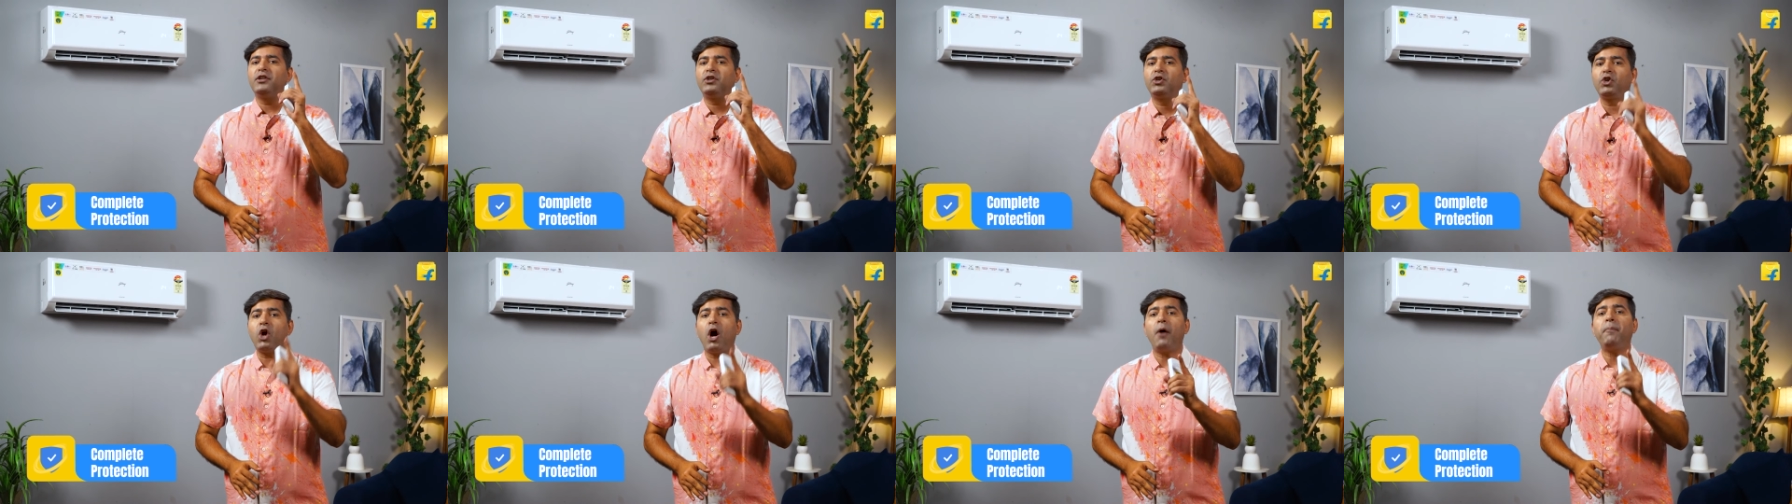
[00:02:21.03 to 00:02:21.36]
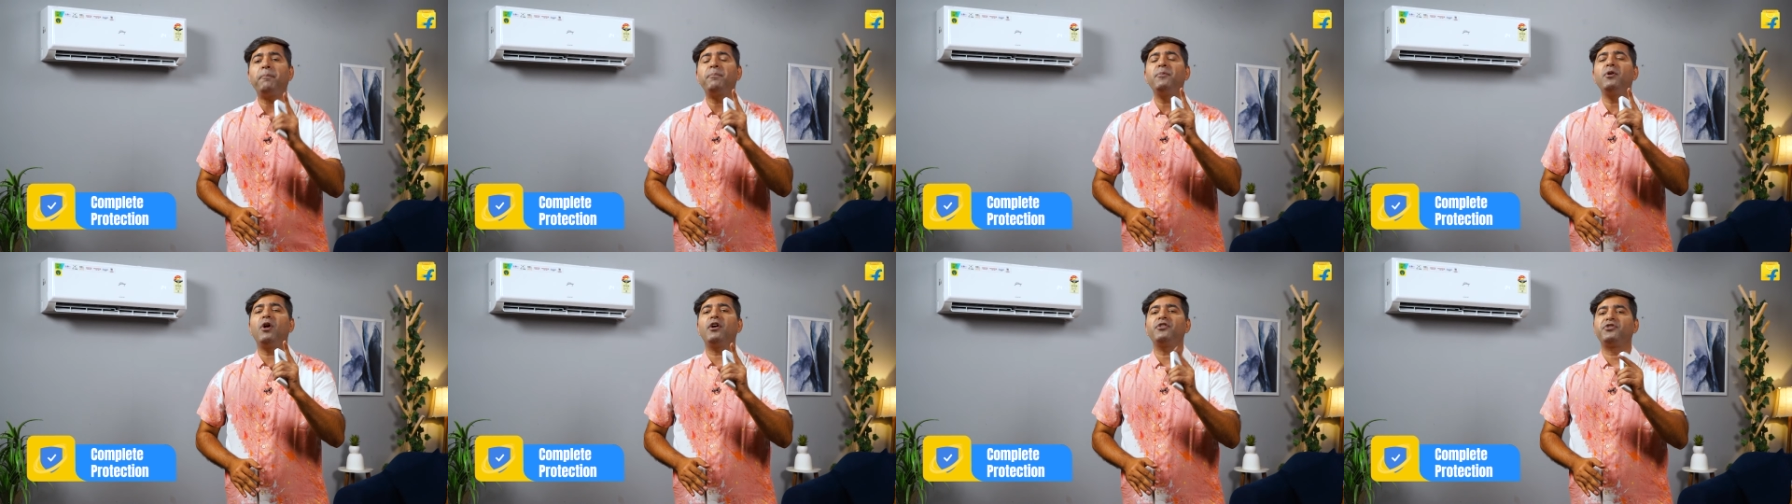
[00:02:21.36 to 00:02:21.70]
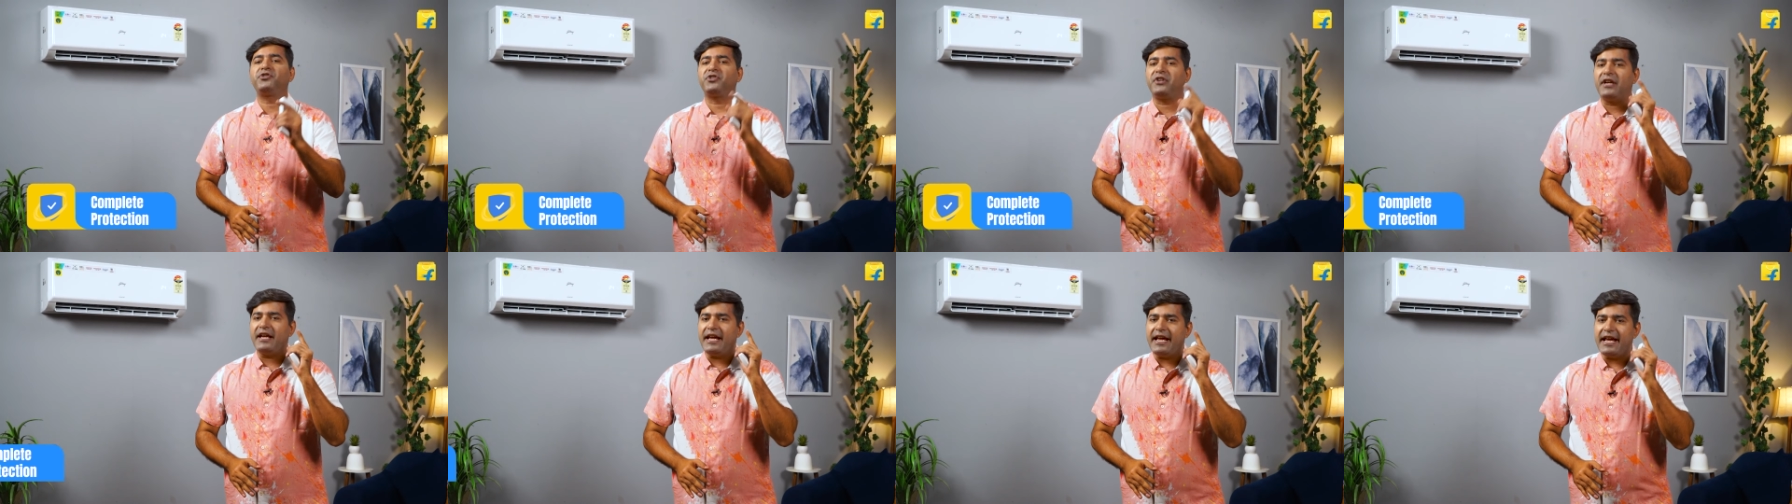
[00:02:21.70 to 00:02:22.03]

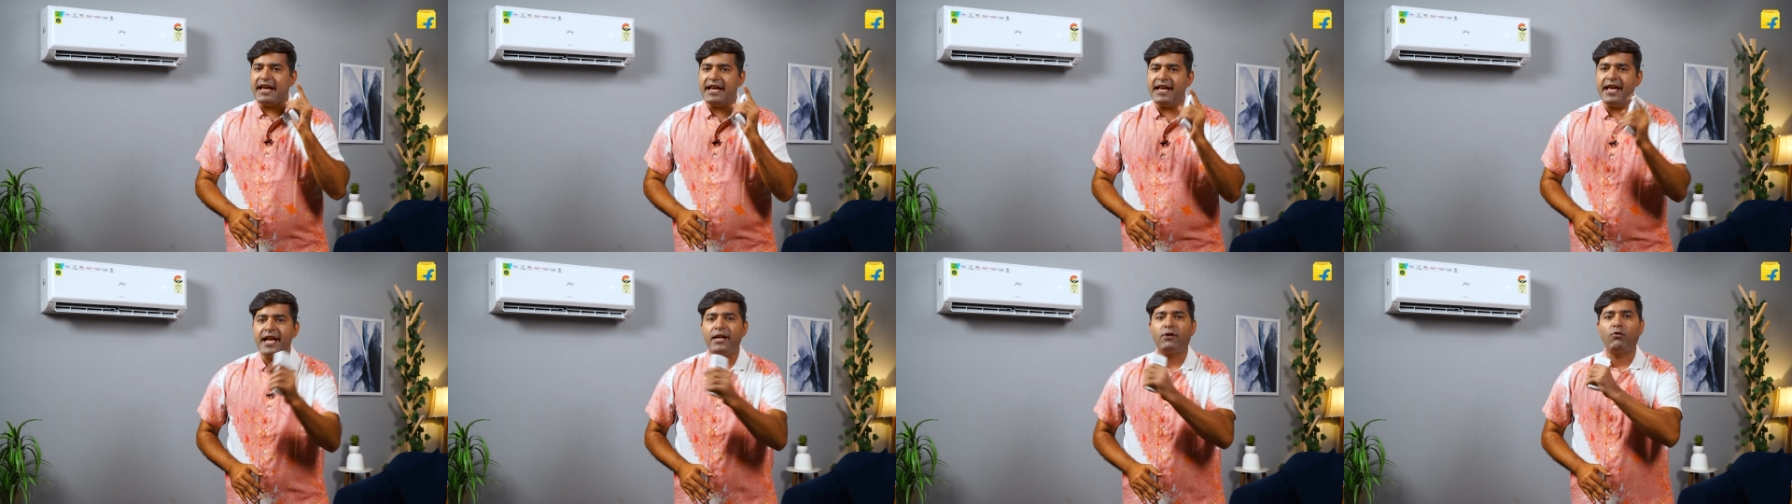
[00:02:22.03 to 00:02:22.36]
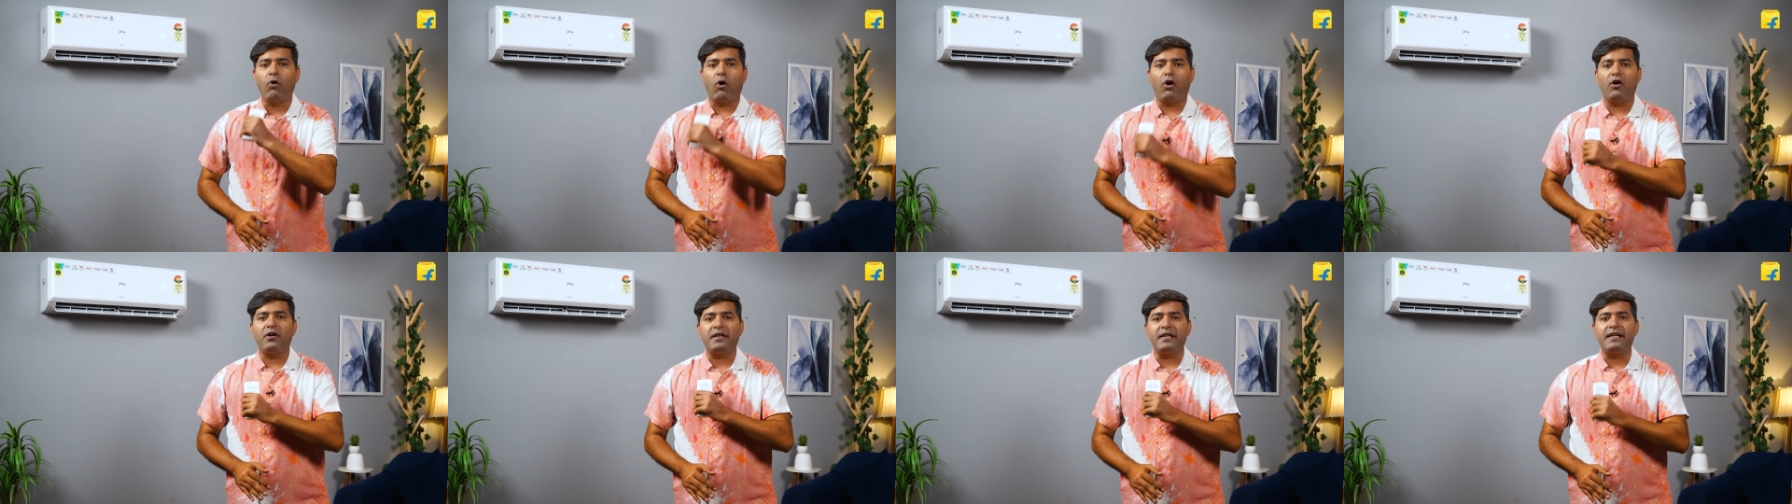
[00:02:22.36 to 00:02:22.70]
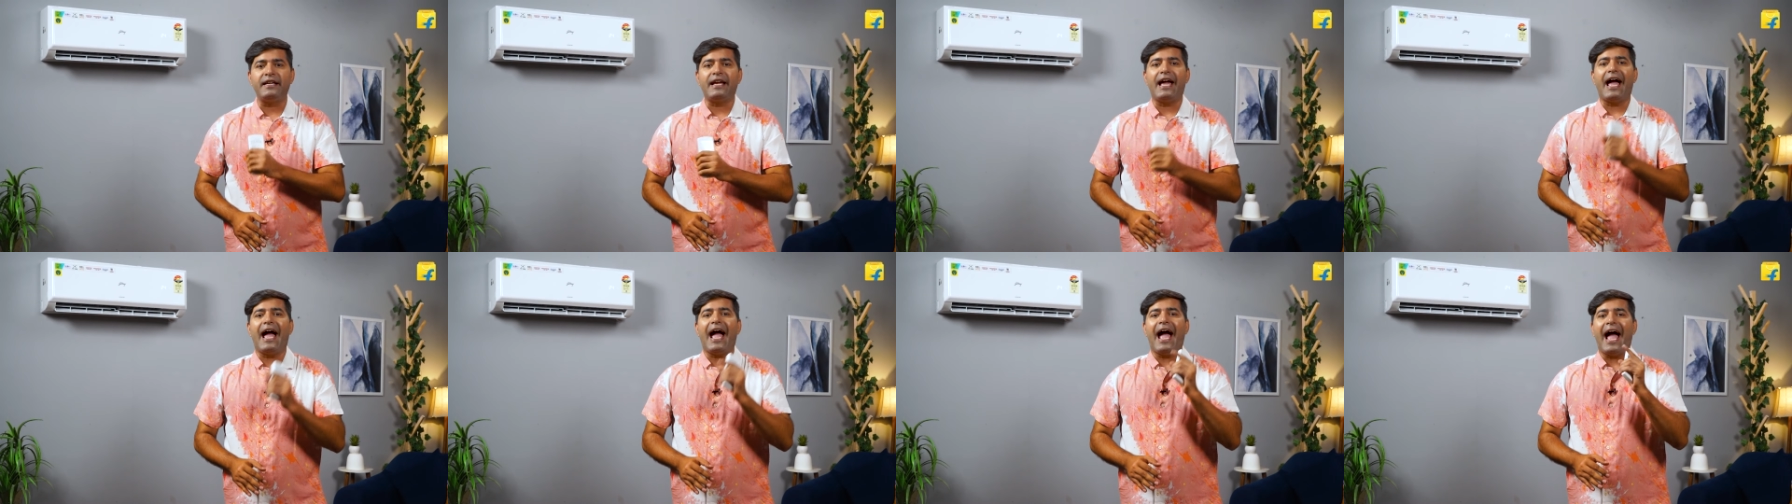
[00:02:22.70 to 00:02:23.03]
top-notch air quality
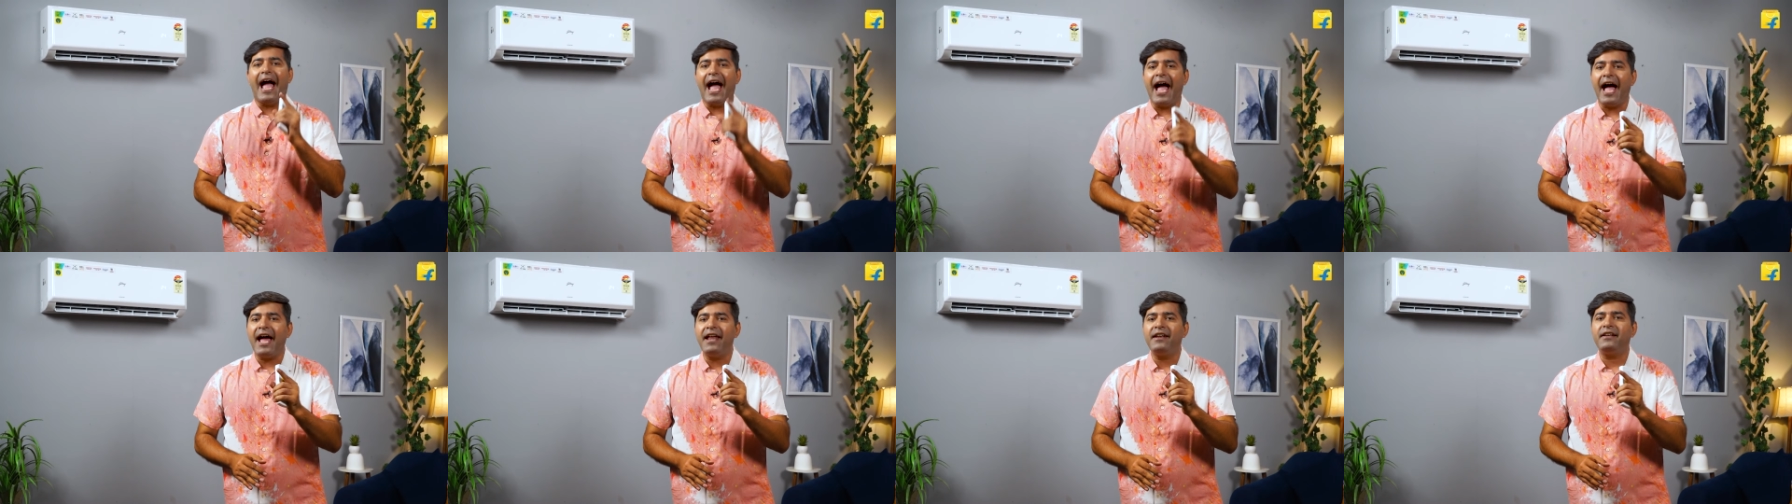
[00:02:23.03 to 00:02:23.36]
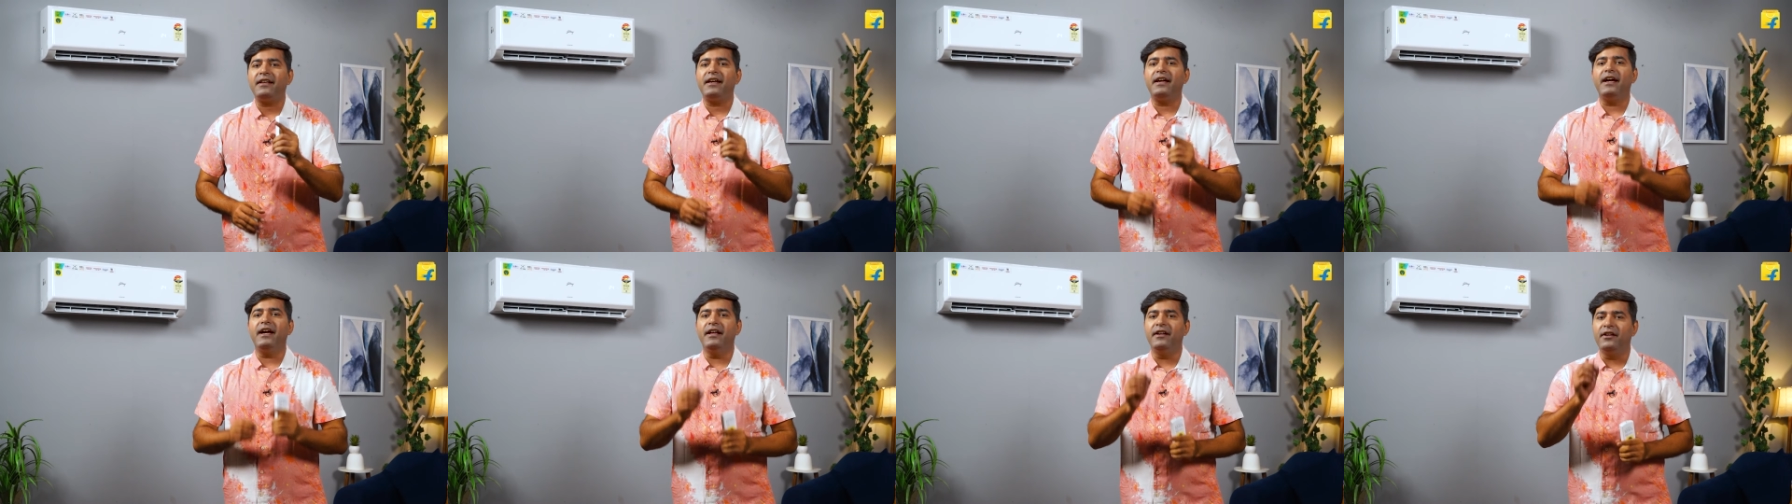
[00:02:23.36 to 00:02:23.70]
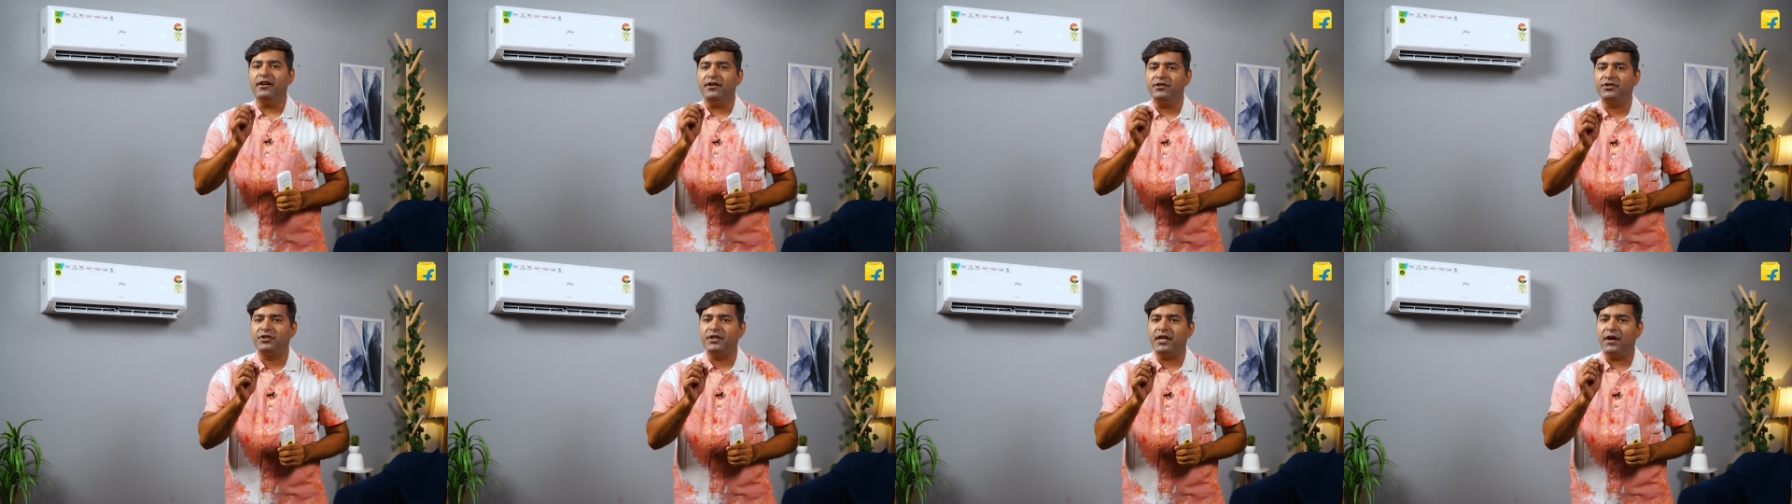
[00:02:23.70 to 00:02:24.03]
and
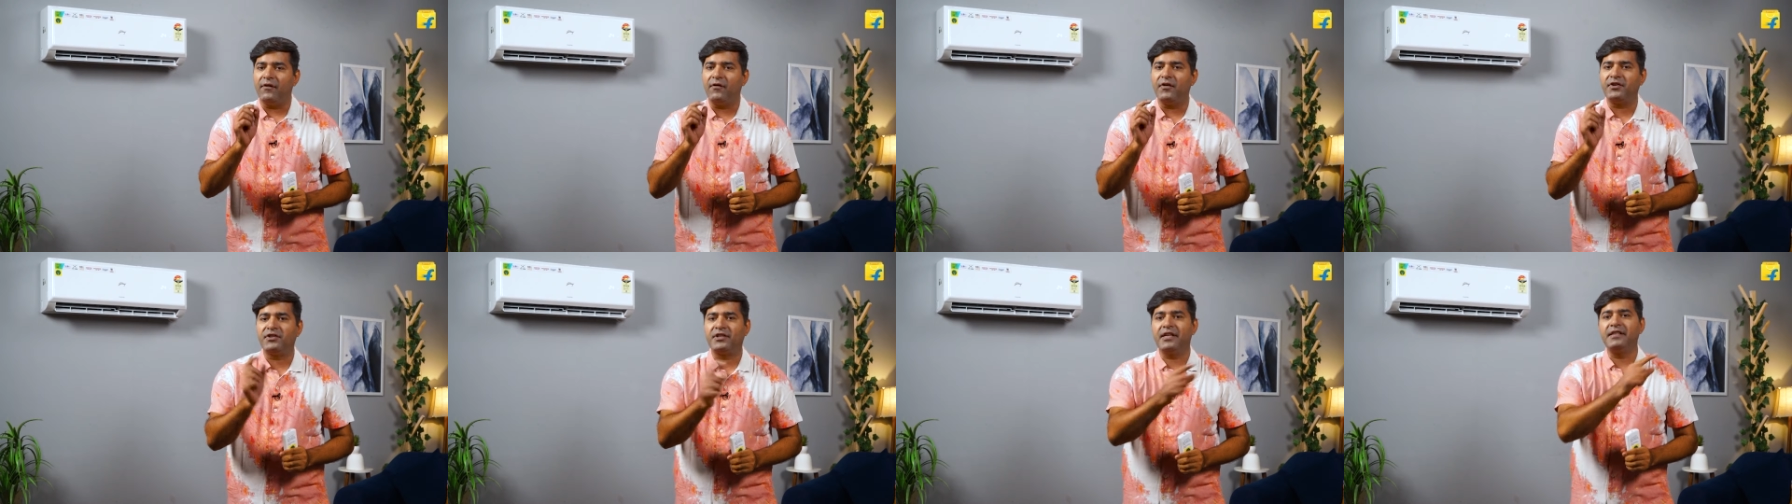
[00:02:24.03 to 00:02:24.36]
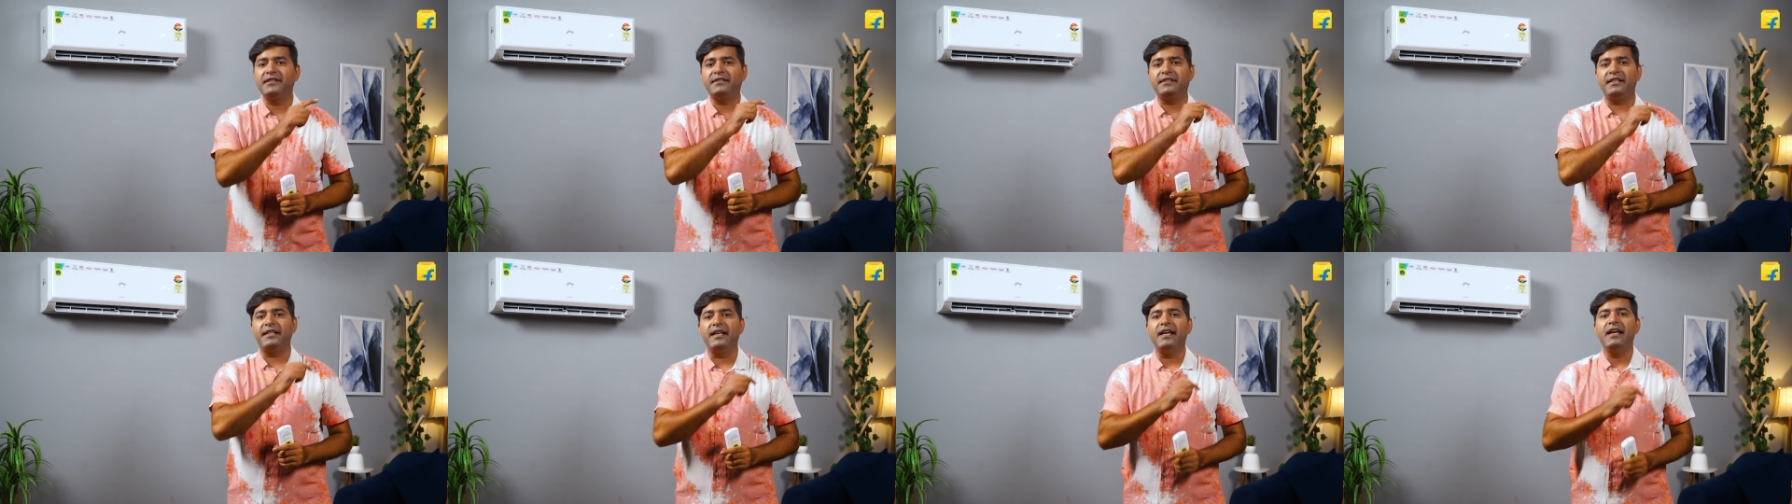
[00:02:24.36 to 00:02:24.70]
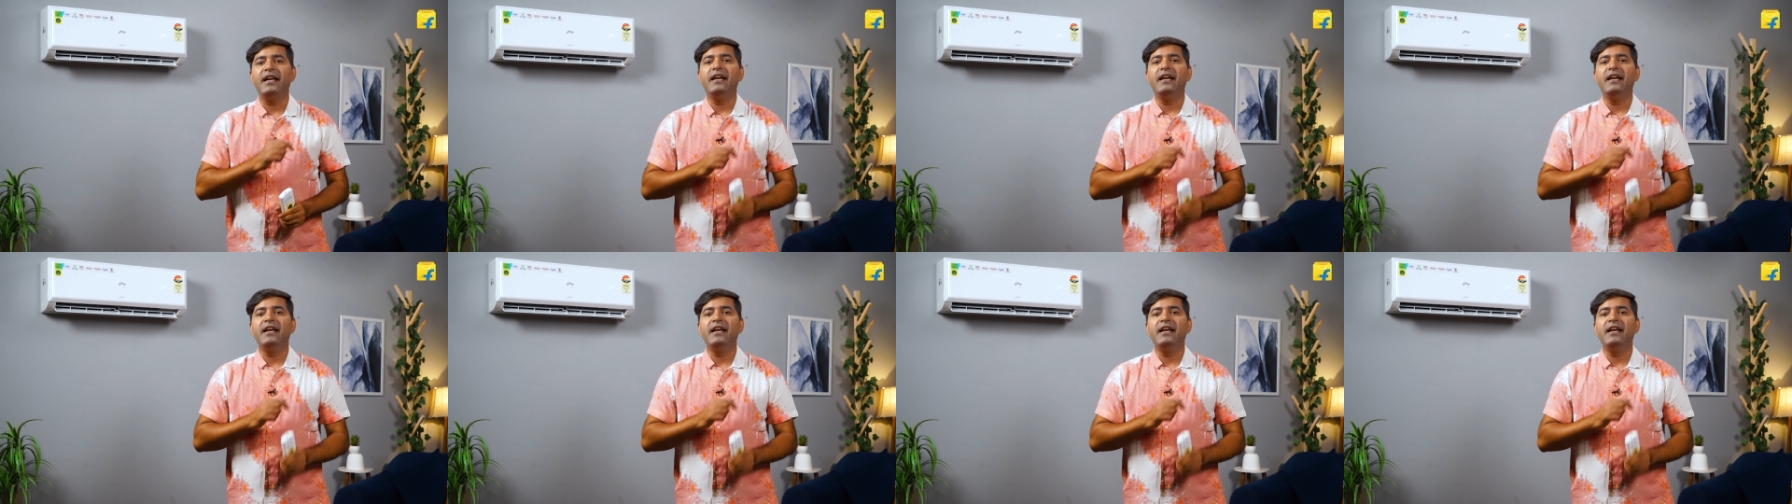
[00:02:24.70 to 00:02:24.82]
energy efficiency,